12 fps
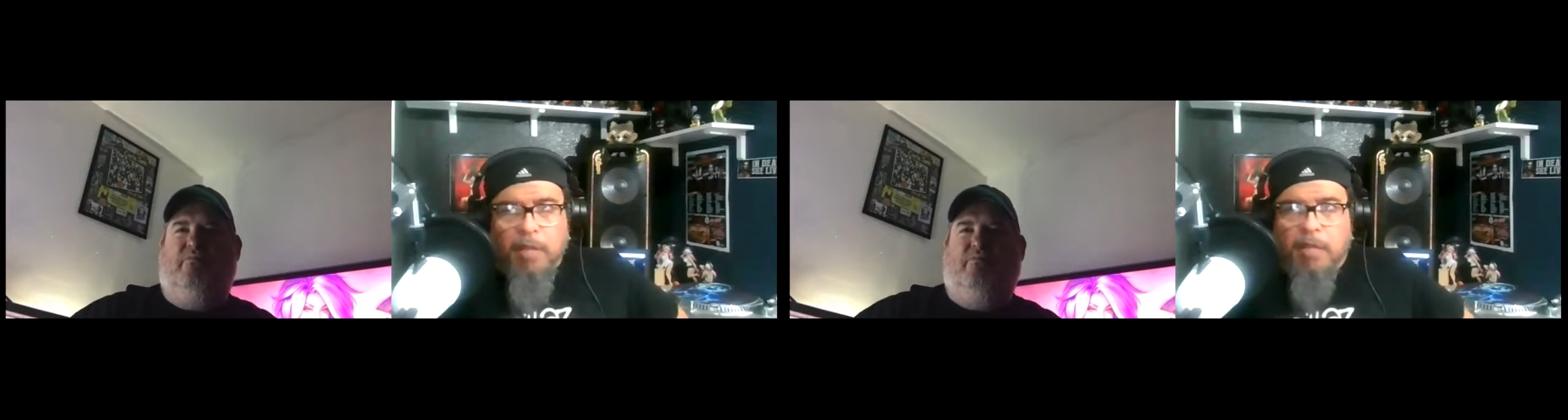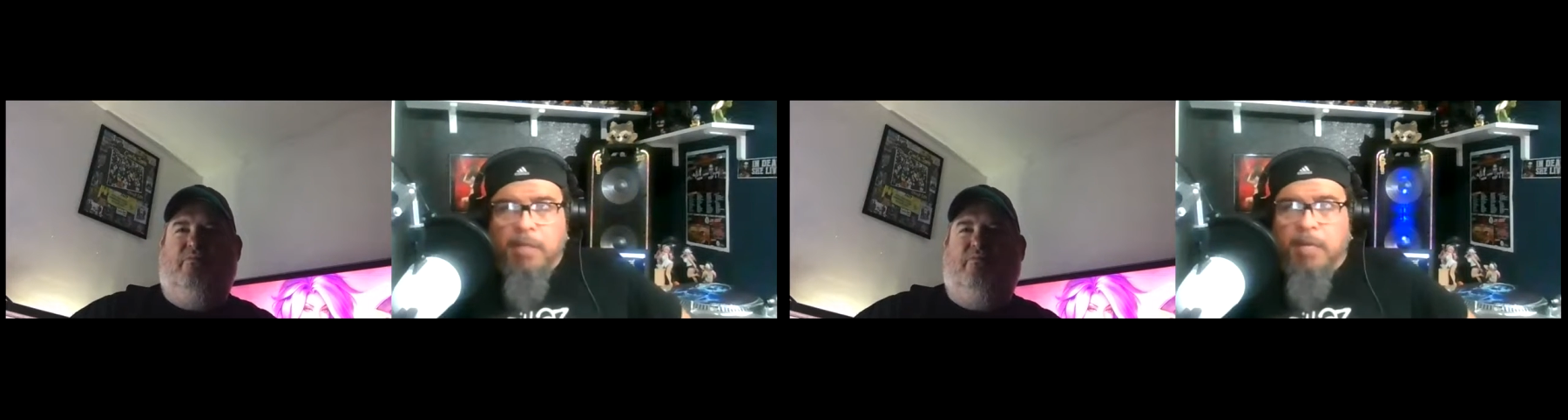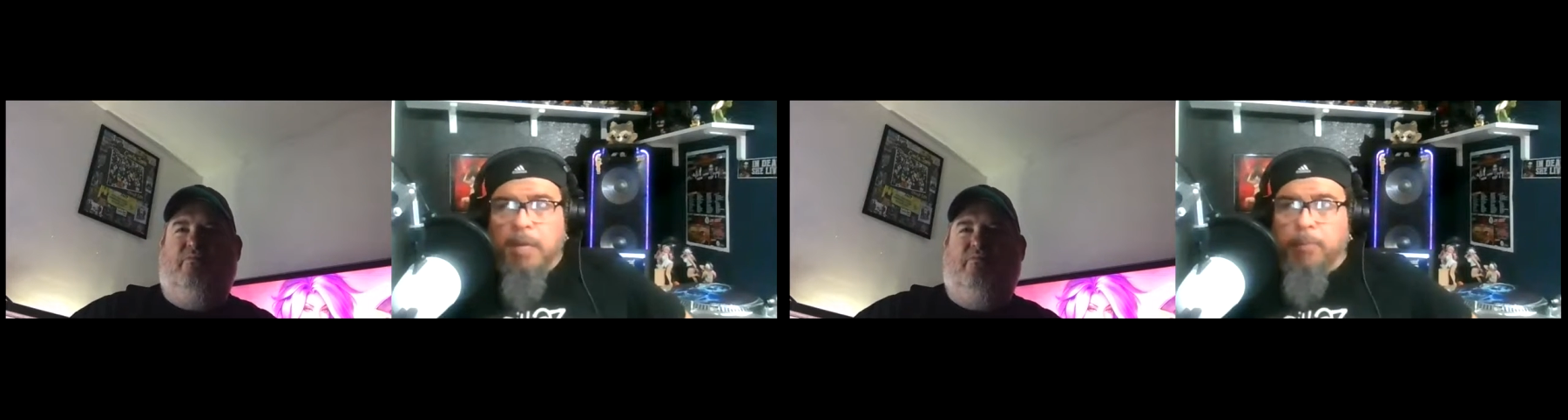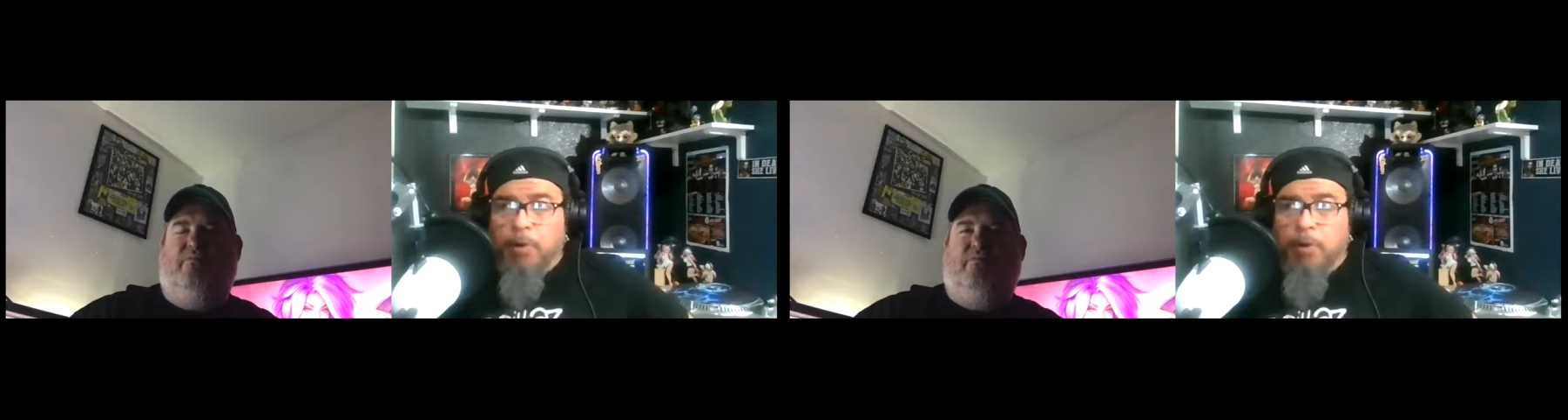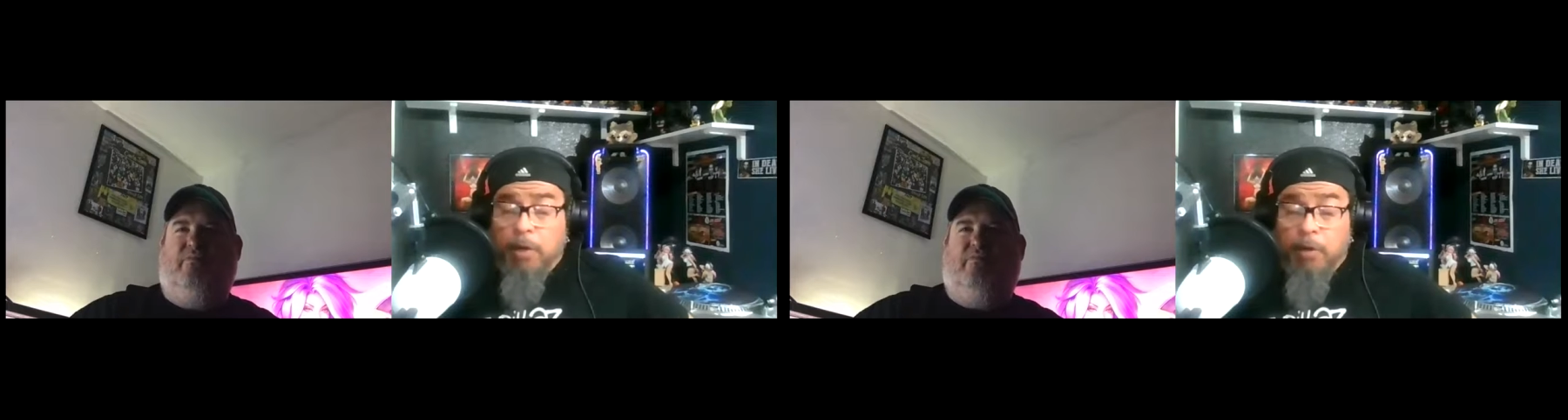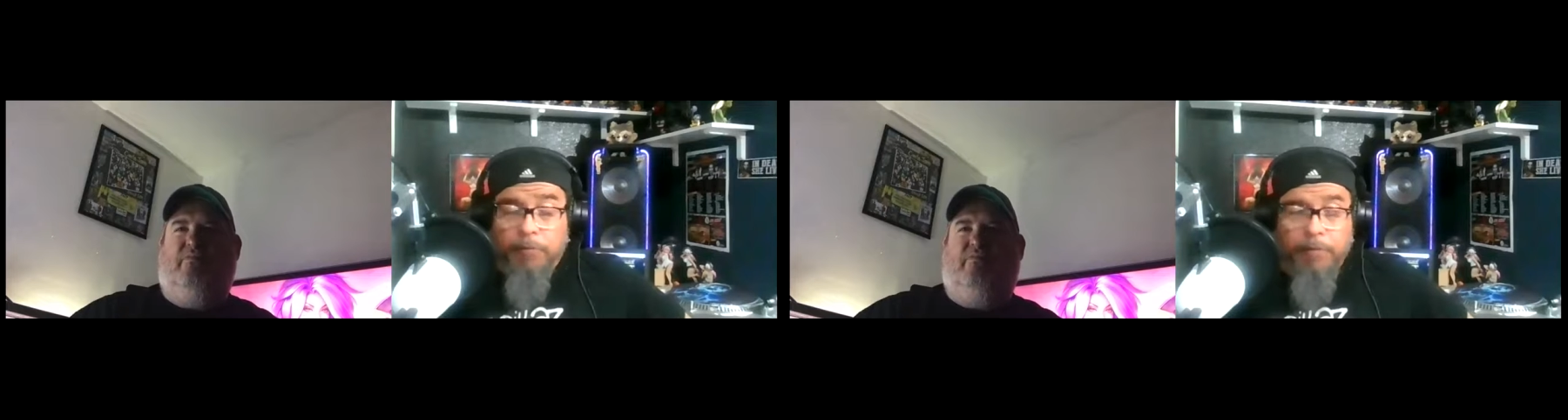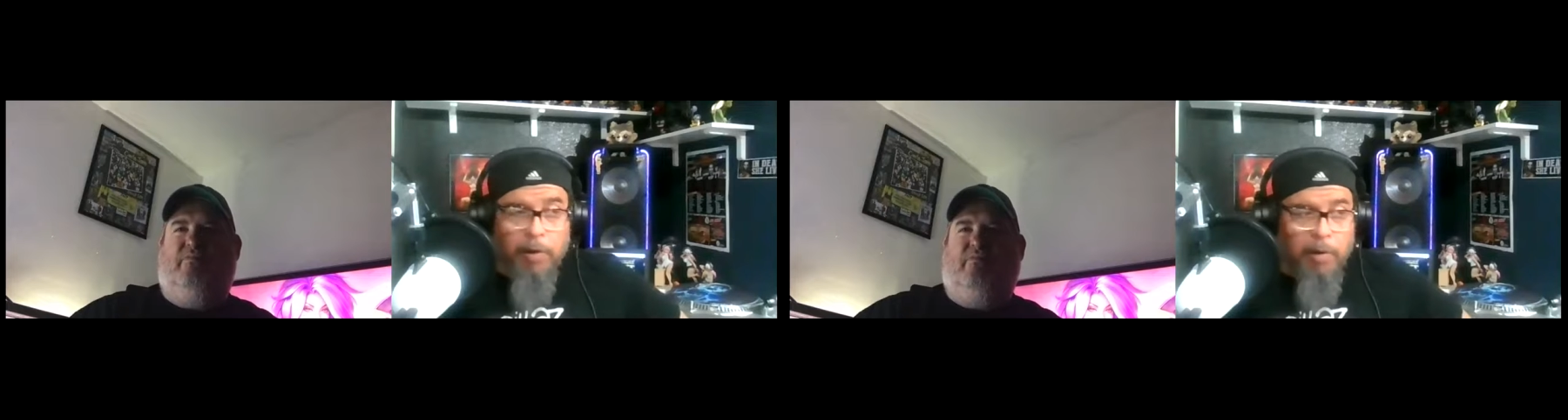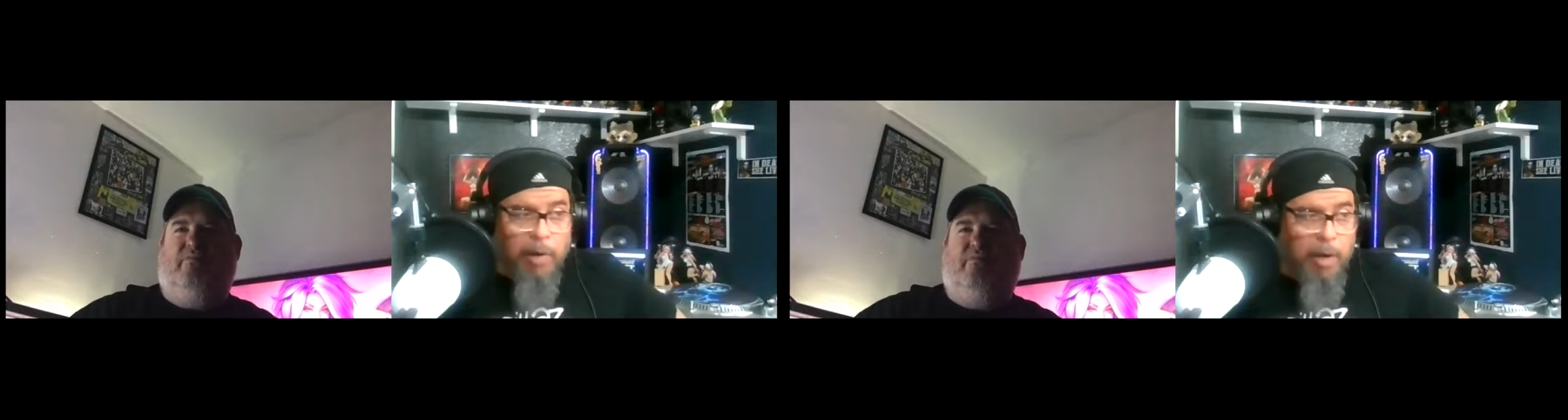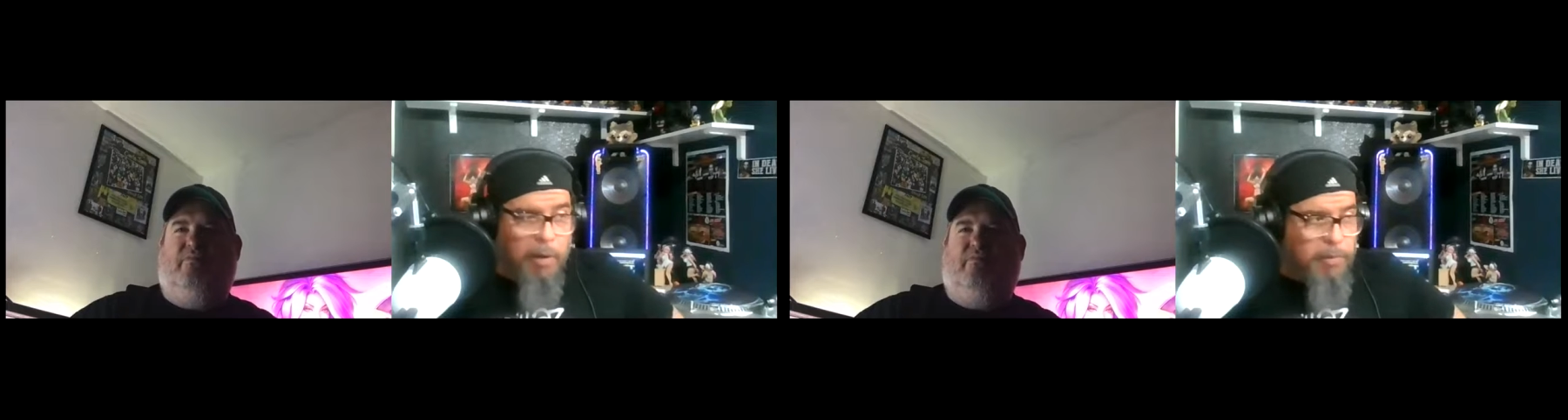at the San Bernardino
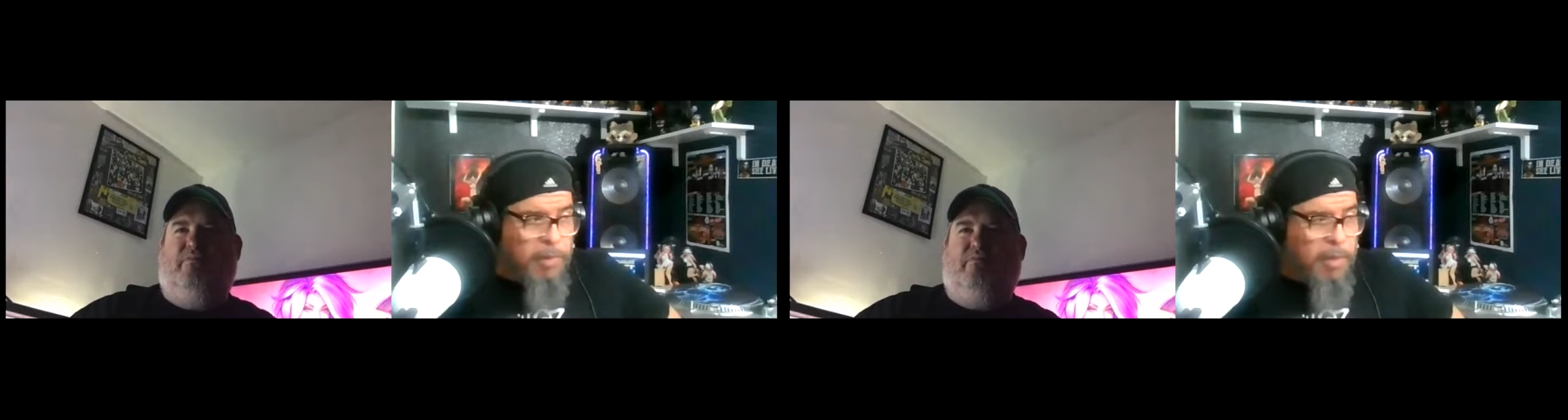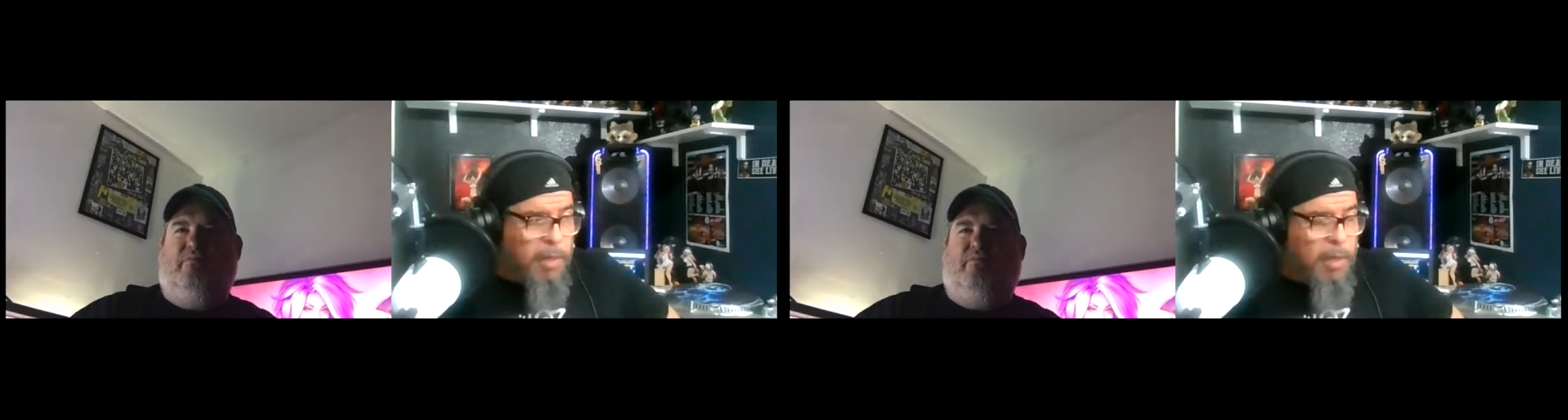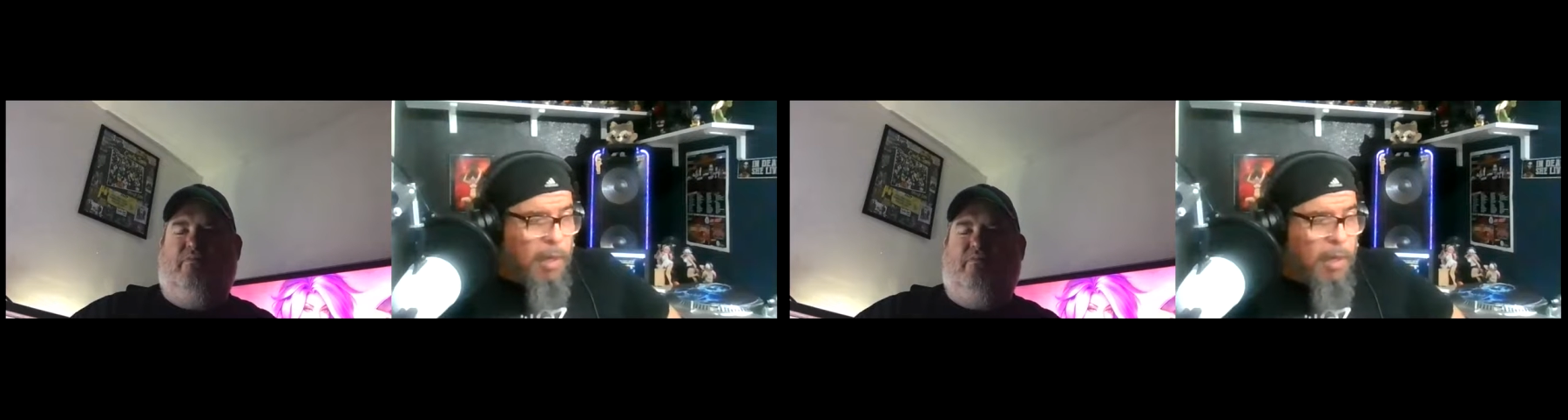Fairgrounds.